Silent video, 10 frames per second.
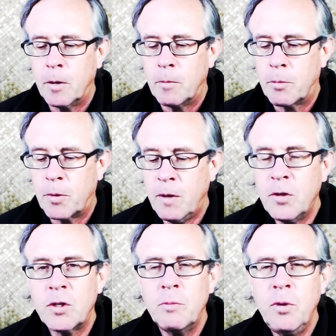um,
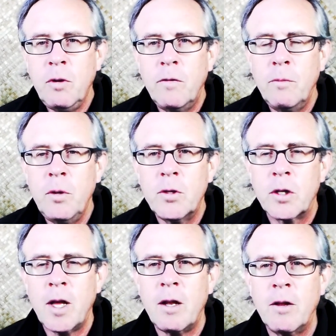give us some beautiful
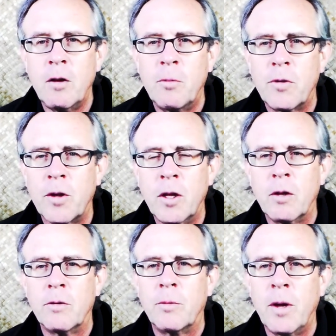music, that'll help with the
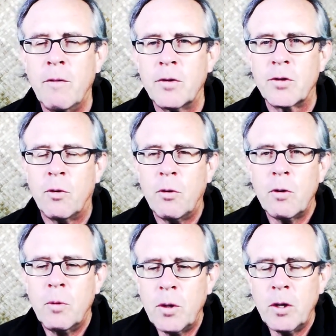guilt. We have this
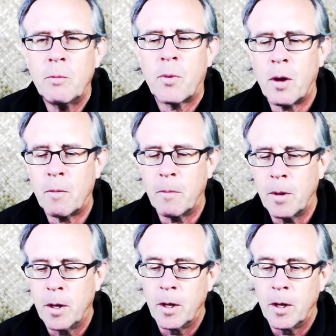horrible guilt problem.